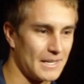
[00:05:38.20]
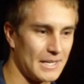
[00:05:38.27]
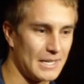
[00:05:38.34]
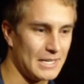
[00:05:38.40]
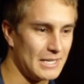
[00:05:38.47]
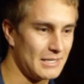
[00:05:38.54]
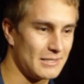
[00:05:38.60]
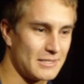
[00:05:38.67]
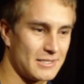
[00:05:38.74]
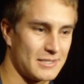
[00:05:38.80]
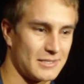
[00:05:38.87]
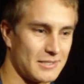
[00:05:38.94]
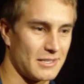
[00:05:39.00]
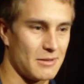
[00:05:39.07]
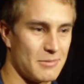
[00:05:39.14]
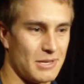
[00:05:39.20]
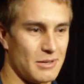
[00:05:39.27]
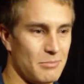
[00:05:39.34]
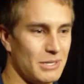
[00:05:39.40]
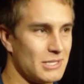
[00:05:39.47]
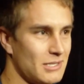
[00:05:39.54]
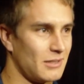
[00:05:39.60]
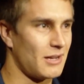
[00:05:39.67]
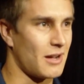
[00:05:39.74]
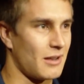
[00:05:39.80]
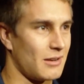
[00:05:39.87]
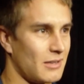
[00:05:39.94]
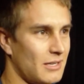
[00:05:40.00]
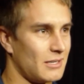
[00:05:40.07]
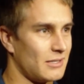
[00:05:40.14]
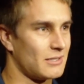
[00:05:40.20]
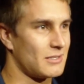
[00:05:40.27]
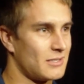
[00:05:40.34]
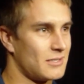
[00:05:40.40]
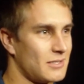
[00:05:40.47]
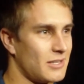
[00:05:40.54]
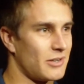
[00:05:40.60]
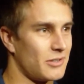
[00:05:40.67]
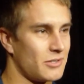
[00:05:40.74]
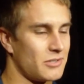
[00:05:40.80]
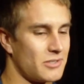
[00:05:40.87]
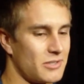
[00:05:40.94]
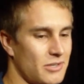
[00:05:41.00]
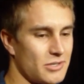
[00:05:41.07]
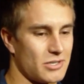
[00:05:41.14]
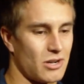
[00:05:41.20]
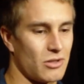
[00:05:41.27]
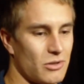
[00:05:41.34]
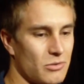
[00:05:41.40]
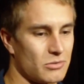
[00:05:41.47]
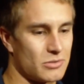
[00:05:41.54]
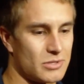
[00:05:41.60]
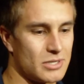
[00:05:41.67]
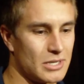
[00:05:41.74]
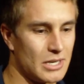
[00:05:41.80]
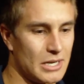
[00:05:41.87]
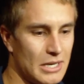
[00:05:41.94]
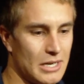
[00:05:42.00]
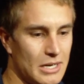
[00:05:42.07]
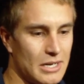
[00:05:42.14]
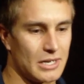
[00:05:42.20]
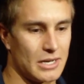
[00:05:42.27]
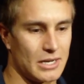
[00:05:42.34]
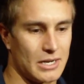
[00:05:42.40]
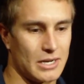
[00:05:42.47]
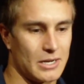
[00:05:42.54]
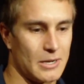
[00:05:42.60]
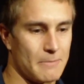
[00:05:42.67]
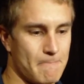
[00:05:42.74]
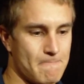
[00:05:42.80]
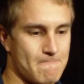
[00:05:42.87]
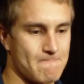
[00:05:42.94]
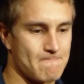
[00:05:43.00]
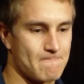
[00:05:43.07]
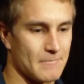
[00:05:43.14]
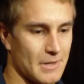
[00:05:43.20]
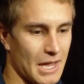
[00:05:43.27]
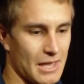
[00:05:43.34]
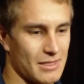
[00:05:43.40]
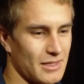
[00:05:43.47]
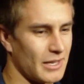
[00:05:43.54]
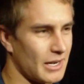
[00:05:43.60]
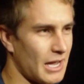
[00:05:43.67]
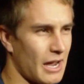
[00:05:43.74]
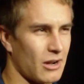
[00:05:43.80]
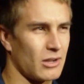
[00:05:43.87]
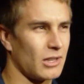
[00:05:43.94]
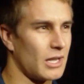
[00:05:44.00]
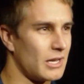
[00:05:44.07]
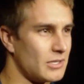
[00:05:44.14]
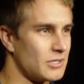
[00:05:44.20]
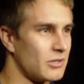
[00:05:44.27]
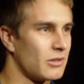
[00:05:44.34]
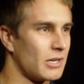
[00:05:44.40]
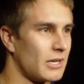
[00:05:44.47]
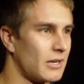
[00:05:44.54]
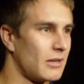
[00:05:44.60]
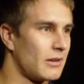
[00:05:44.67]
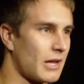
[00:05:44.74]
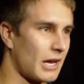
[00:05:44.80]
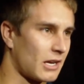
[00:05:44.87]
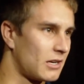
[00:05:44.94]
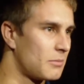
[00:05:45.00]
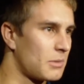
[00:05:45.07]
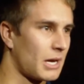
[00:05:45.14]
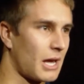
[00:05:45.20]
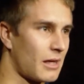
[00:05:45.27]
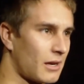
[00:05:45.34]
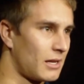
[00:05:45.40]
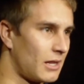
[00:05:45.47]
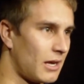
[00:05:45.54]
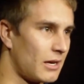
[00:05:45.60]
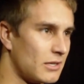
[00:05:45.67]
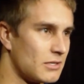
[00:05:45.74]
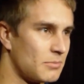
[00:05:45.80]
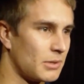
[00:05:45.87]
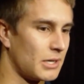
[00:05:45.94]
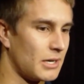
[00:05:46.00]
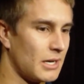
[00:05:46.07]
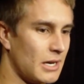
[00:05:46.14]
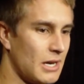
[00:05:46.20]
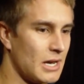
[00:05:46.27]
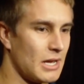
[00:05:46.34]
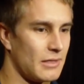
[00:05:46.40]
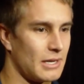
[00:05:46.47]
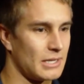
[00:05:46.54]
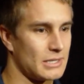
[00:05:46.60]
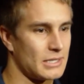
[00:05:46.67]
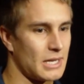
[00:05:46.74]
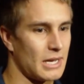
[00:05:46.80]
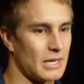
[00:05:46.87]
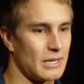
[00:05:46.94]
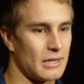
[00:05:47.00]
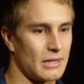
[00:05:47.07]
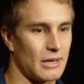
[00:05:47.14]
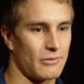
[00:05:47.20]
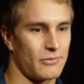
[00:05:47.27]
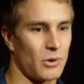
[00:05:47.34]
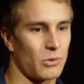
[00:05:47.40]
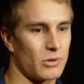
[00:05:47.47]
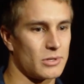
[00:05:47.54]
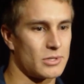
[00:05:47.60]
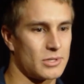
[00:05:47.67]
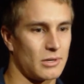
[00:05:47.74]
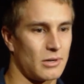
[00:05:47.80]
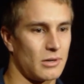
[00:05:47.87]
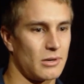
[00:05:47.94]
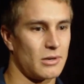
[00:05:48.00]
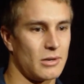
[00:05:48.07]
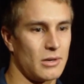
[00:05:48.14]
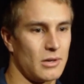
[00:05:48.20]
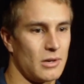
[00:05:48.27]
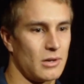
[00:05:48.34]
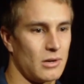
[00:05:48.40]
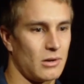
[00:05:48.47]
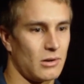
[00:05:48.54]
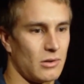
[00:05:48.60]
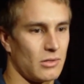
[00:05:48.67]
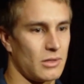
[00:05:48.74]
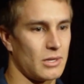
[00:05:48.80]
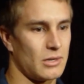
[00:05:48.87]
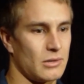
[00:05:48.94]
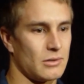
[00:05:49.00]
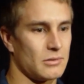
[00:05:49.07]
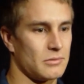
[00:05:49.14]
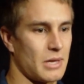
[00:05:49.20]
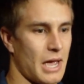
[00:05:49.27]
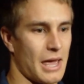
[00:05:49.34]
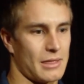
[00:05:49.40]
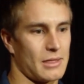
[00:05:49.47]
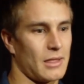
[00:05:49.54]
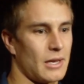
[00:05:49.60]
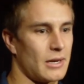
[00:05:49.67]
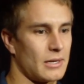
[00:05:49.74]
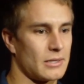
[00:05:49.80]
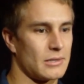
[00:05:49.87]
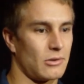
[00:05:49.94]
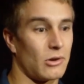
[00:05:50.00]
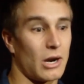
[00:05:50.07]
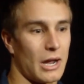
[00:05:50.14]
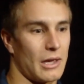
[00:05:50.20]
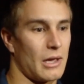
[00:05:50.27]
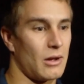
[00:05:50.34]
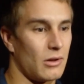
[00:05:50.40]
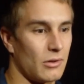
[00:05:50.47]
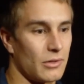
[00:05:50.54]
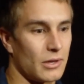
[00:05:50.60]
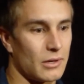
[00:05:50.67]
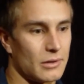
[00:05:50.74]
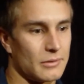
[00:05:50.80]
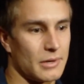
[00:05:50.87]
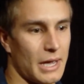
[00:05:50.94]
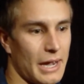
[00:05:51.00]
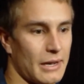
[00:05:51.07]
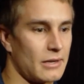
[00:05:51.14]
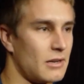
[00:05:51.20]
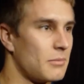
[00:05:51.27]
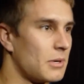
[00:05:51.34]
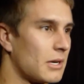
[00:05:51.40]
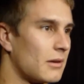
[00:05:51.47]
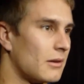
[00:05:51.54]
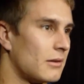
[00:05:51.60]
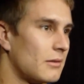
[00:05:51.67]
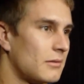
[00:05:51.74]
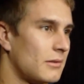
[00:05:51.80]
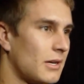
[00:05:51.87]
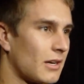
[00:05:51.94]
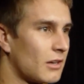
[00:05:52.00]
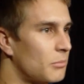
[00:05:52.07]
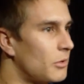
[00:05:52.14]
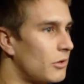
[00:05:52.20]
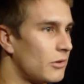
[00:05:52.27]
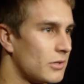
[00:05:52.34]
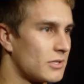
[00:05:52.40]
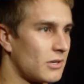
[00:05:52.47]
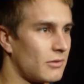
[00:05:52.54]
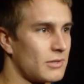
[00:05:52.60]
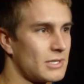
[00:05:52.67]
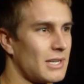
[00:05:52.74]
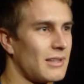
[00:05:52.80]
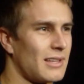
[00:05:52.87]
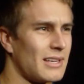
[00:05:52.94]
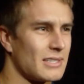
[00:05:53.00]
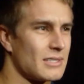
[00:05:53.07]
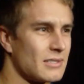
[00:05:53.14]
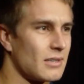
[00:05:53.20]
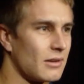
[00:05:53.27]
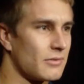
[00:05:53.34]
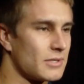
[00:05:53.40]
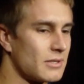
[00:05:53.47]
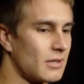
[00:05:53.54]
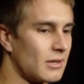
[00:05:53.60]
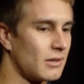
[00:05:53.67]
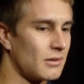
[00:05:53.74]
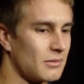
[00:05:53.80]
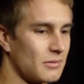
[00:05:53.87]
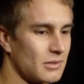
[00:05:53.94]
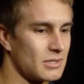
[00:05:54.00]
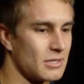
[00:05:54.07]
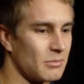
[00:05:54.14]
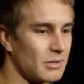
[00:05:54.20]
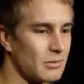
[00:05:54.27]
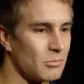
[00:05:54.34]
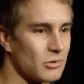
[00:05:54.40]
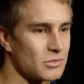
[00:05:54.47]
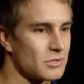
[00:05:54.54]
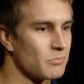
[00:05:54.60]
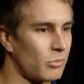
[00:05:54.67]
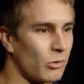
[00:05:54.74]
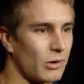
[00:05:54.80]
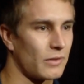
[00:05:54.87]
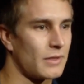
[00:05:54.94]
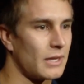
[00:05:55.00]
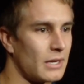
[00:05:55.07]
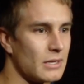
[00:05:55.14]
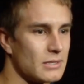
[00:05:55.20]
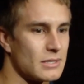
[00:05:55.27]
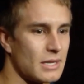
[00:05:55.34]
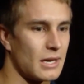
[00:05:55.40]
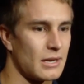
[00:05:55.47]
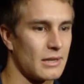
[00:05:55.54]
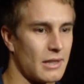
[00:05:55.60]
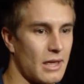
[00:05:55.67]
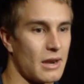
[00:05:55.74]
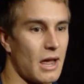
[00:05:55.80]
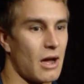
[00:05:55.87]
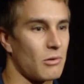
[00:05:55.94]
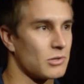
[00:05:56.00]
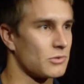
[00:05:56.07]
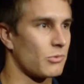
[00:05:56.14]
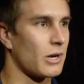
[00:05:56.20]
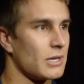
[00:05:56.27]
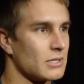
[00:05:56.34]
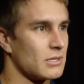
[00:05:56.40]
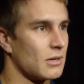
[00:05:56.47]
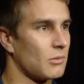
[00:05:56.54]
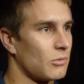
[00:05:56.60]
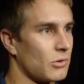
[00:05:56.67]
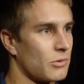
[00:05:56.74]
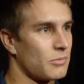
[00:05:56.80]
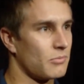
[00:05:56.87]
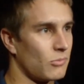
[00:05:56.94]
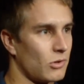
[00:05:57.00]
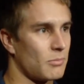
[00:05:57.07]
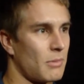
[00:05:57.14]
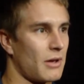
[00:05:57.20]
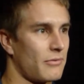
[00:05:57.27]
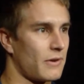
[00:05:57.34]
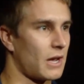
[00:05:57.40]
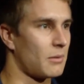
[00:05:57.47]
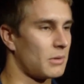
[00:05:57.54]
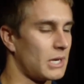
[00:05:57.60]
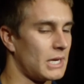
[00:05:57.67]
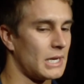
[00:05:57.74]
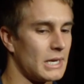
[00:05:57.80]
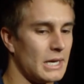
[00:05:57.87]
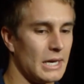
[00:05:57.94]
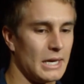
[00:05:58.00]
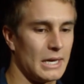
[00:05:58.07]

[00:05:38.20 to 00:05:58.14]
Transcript: Uh, it's, it, it means a lot. It's, there's, there's all those, um, athletic accolades you can get, academic accolades, but things that, that focus on on the athletic or at, on the academic and, and community service. That, that stuff's the some of the most important things that, that I was raised up with with my family, and